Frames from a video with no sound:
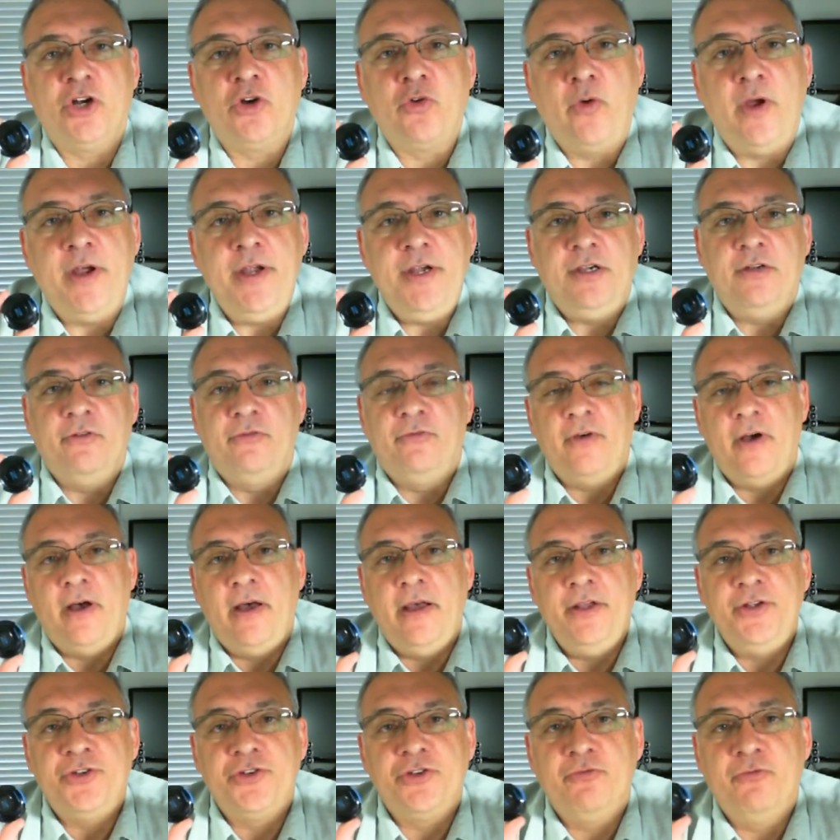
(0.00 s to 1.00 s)
great
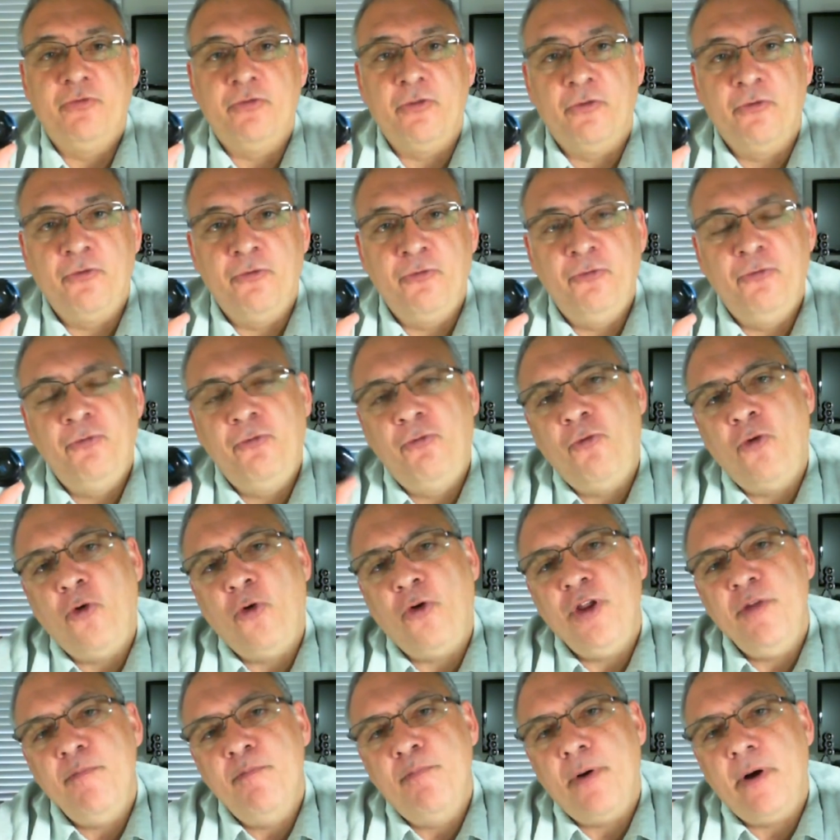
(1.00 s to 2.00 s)
device for
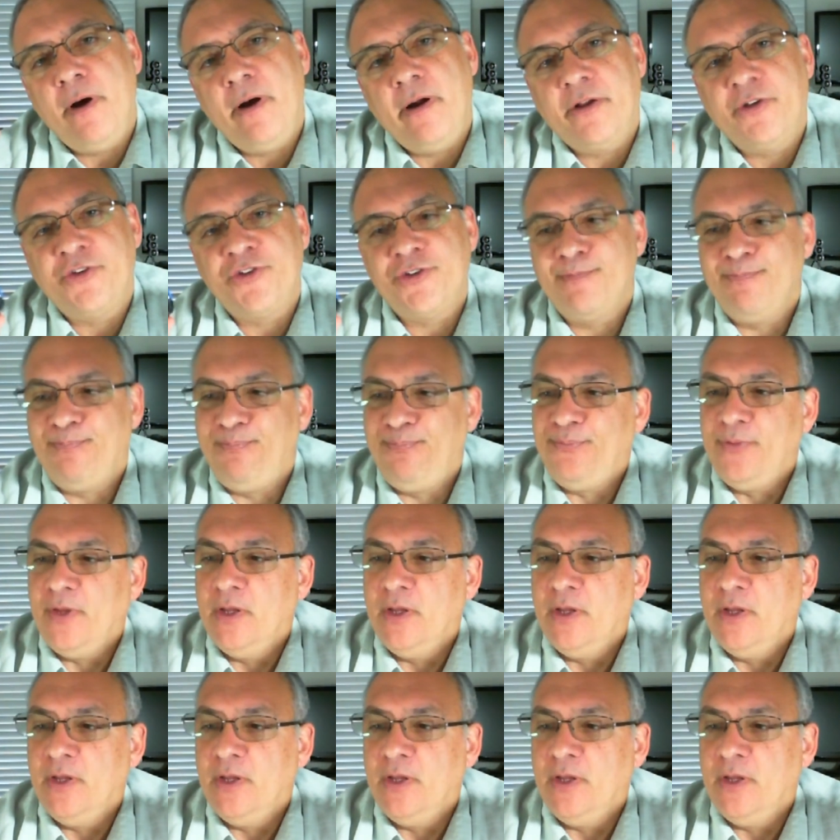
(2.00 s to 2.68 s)
$40.